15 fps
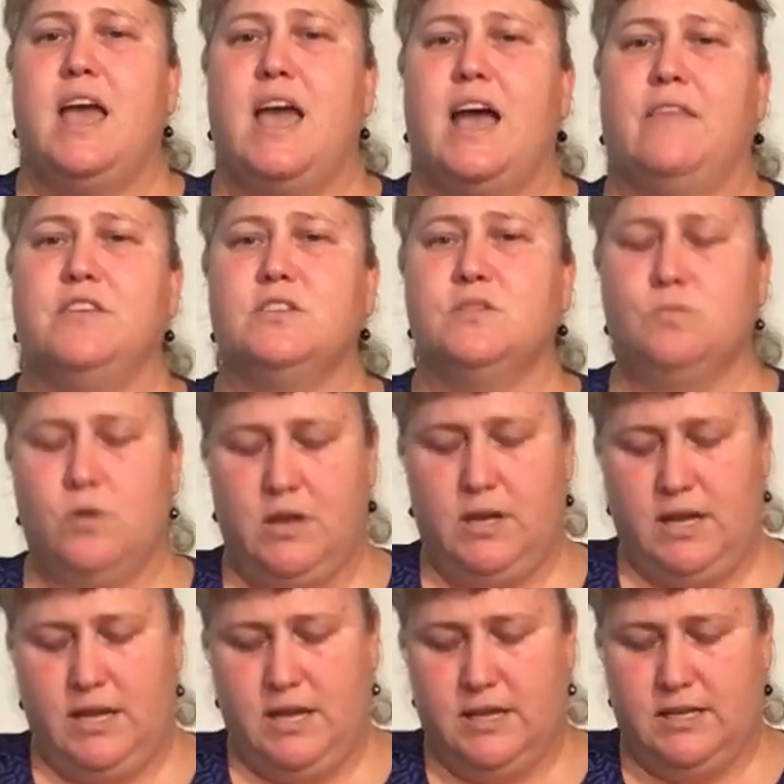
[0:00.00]
And this
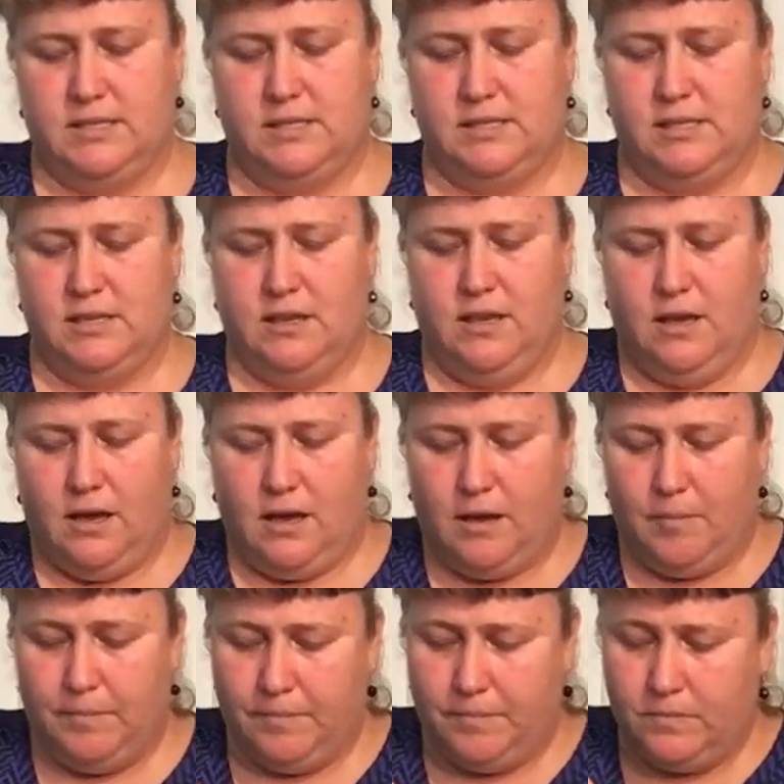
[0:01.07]
one is
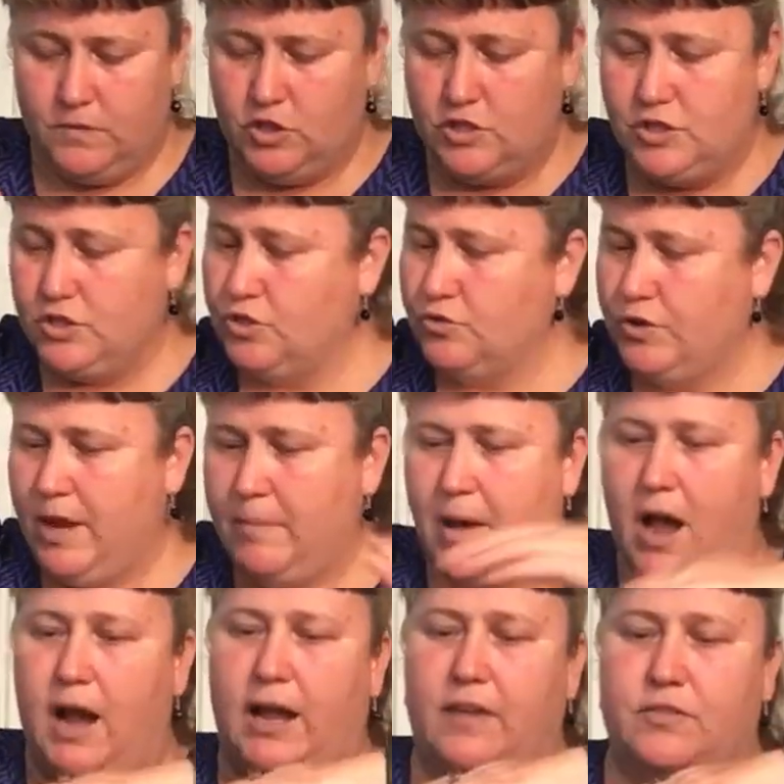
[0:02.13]
um, just a straight
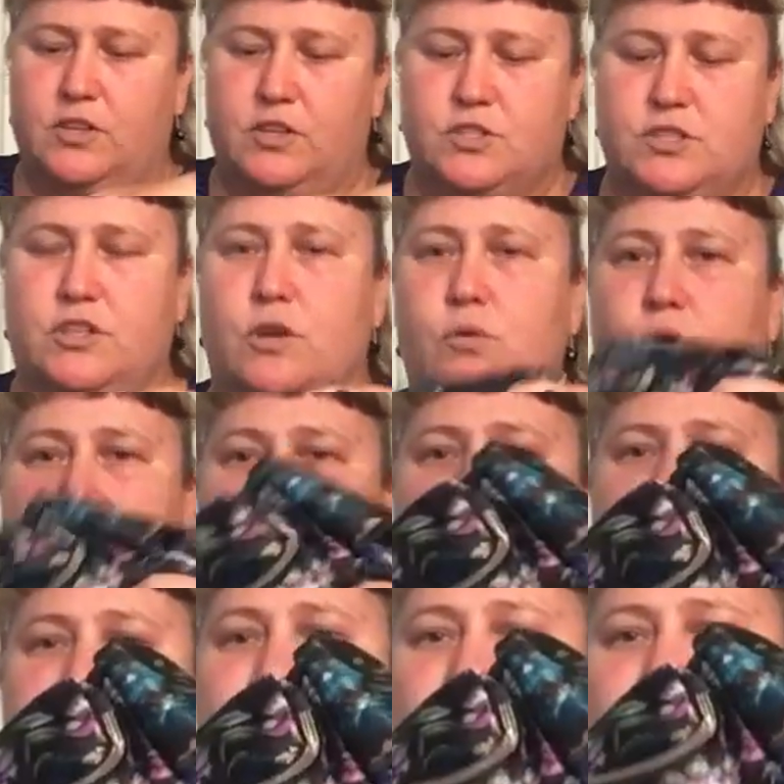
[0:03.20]
pocket. There's no
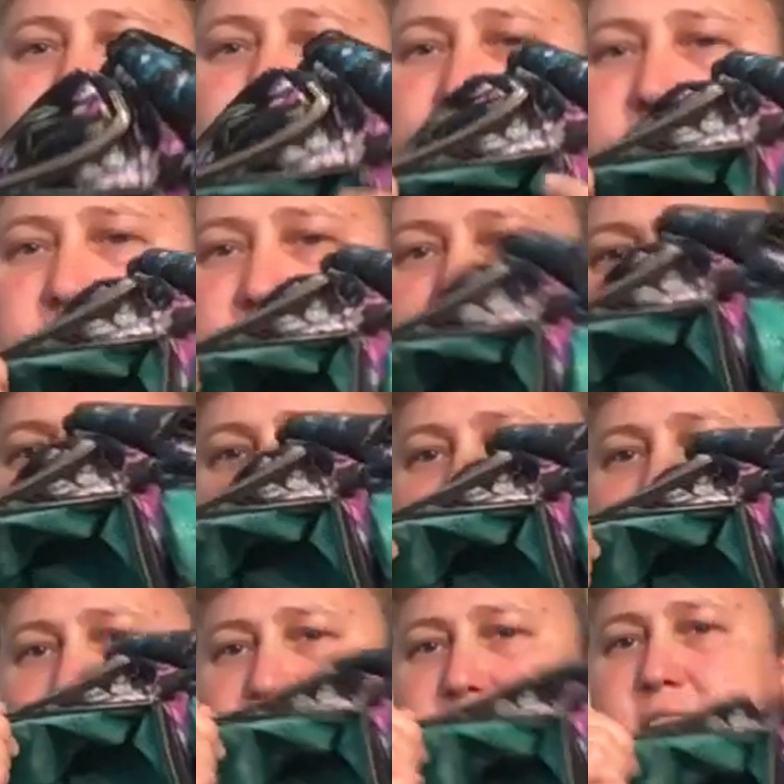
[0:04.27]
organization inside of
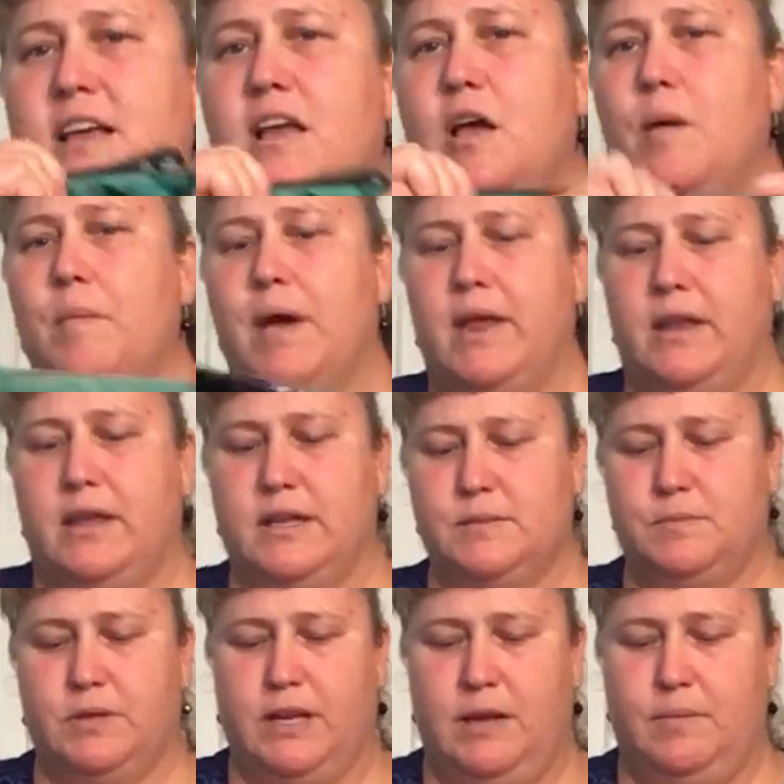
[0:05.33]
it, but it's
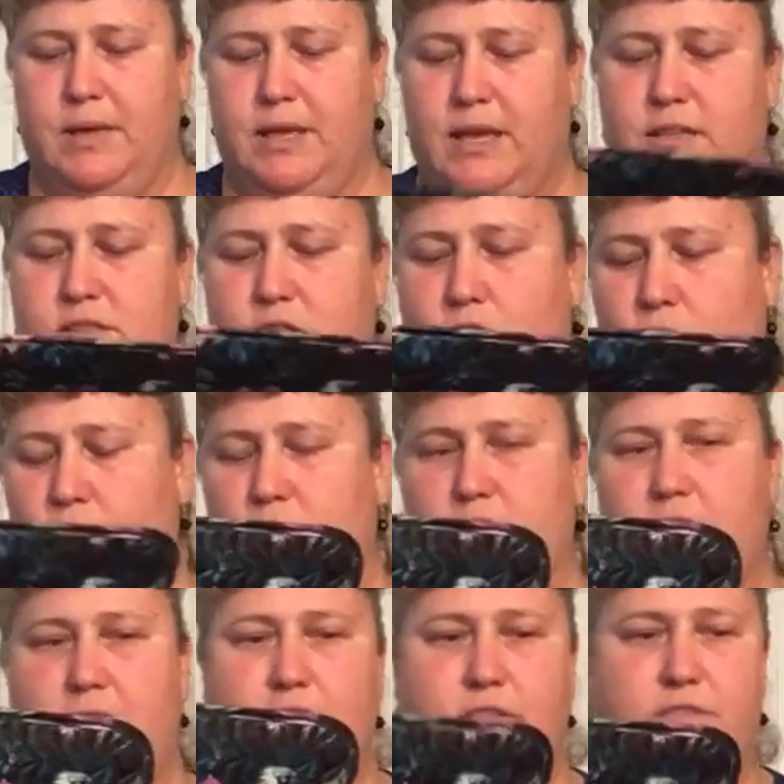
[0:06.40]
plenty big. So a
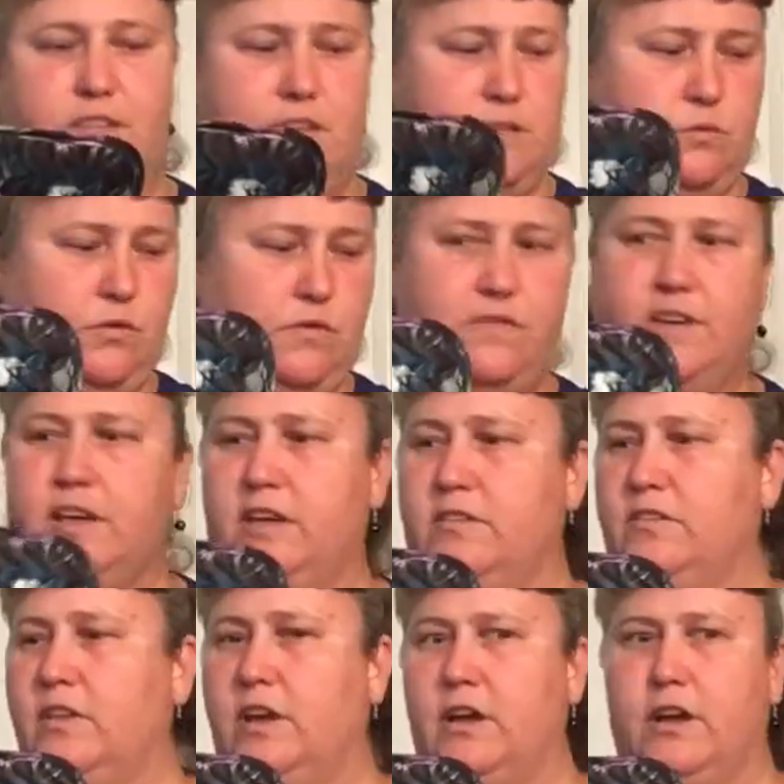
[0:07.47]
lot of things will fit
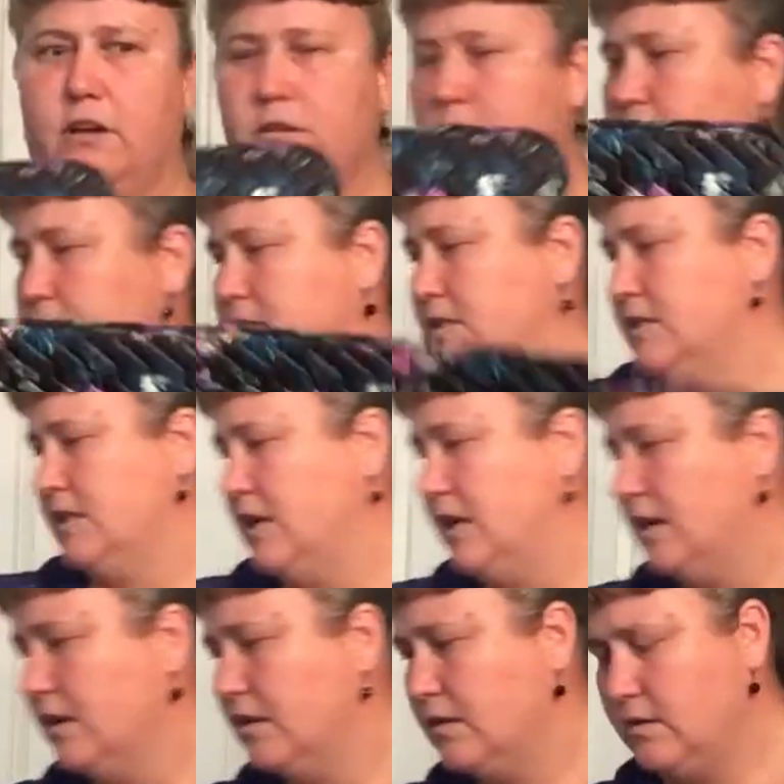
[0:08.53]
in there. Let's see.